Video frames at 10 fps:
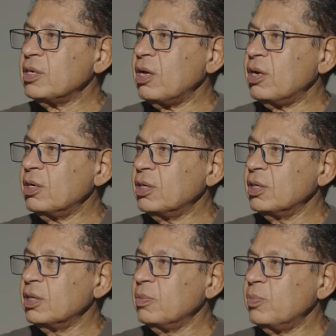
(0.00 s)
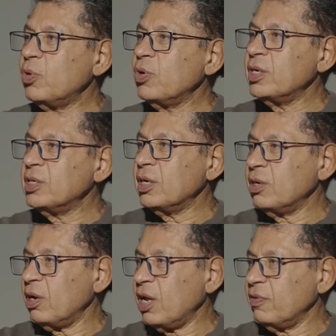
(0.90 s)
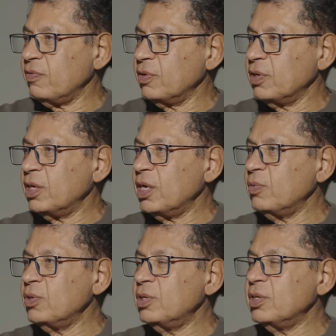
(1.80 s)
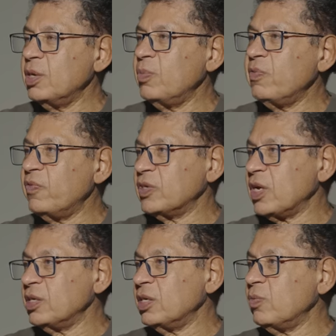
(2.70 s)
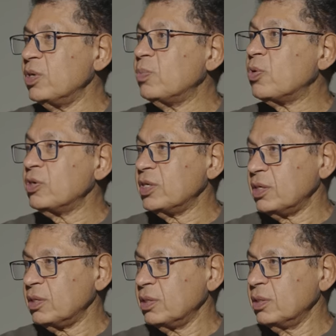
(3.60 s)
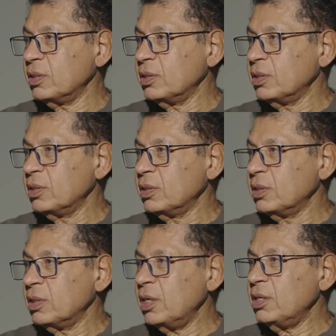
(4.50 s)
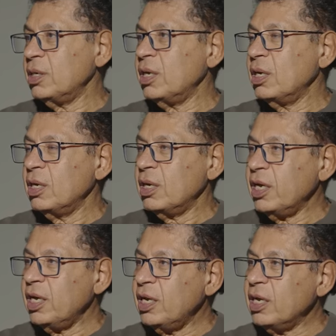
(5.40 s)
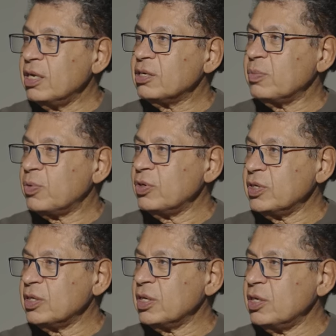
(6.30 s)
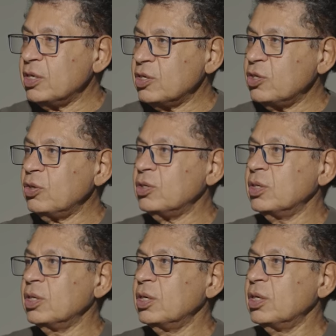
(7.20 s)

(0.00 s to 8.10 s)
are progressing in their life. And I want to keep emphasizing the word process. It, healing is a process. It is not